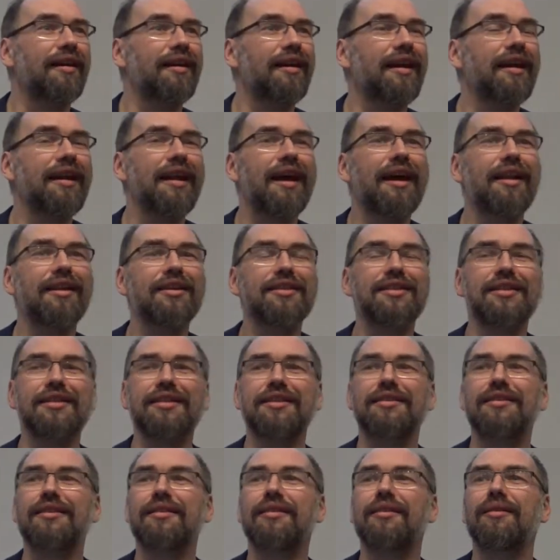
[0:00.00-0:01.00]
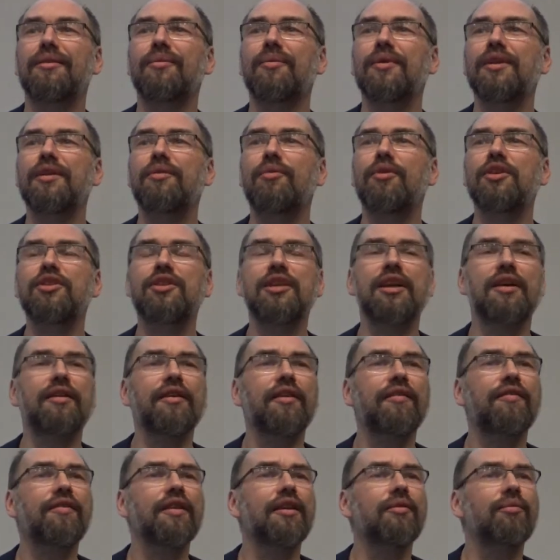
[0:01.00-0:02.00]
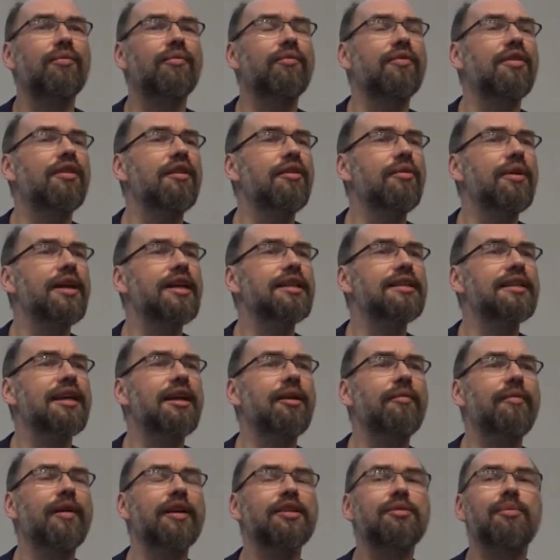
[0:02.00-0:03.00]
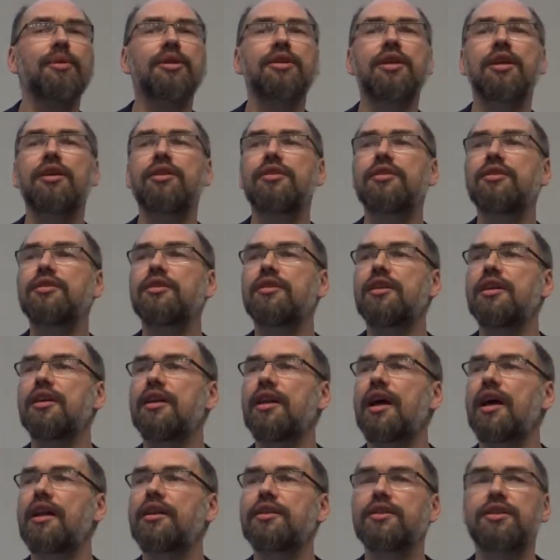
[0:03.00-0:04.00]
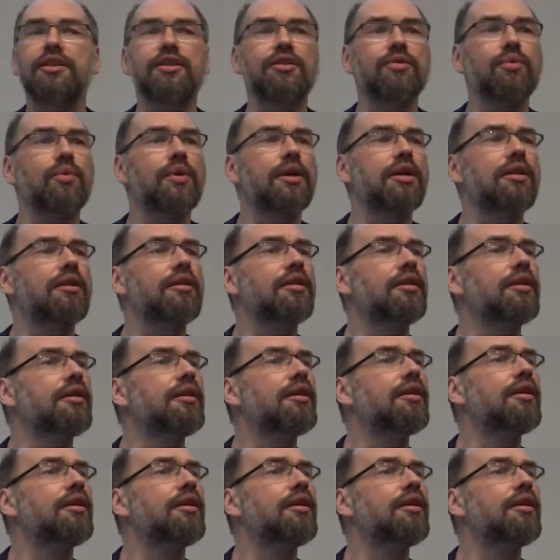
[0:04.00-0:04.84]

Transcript: analysis? If the theory has set up expectations, the analysis will